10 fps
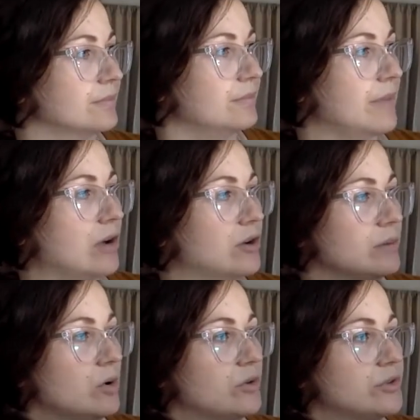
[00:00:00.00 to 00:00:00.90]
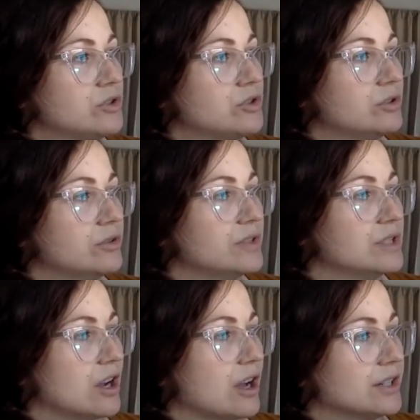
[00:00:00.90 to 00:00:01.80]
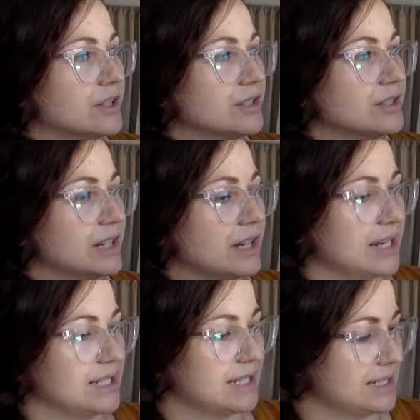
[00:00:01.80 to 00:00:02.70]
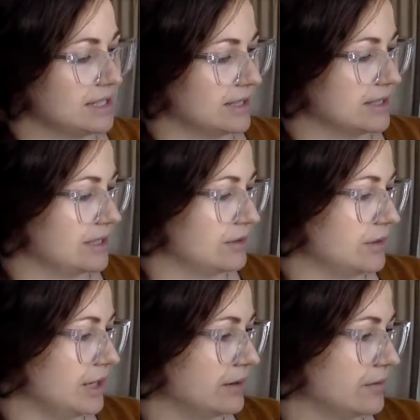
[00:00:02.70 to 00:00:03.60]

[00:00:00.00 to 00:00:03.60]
Malcolm holds 2 of his daughters in 1963.